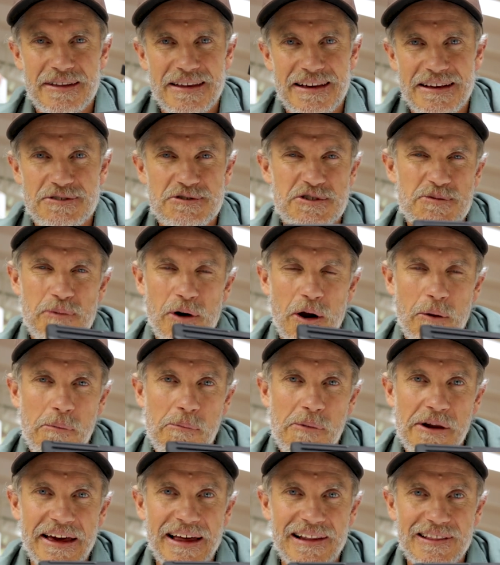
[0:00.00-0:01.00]
It's
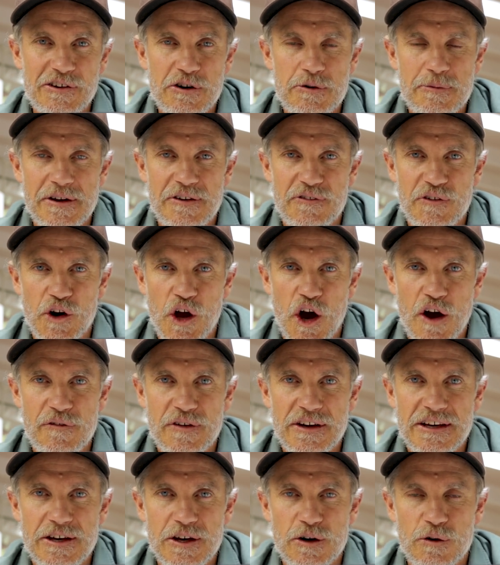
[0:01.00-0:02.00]
probably a little bit of an
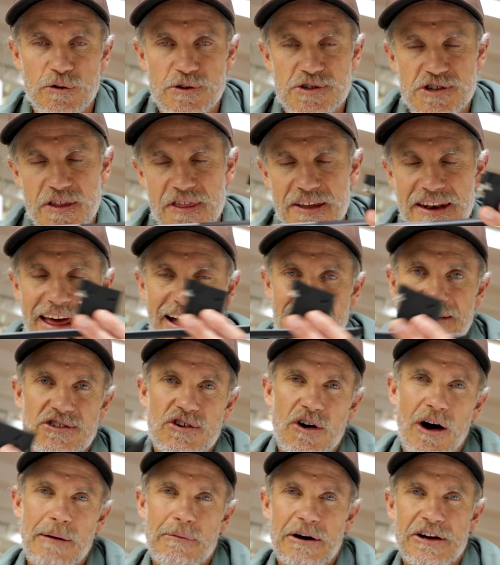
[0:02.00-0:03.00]
overkill. So the next
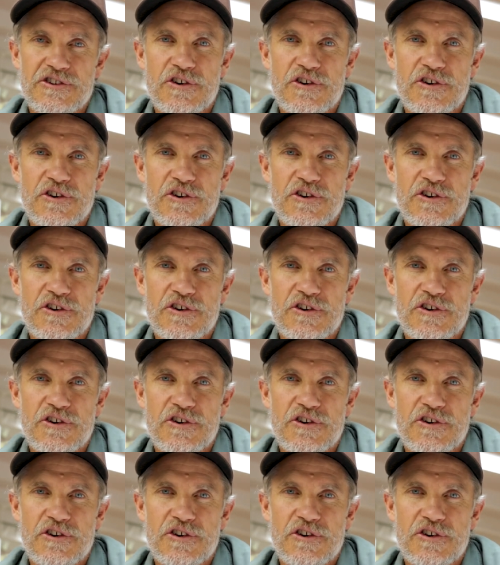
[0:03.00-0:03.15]
time I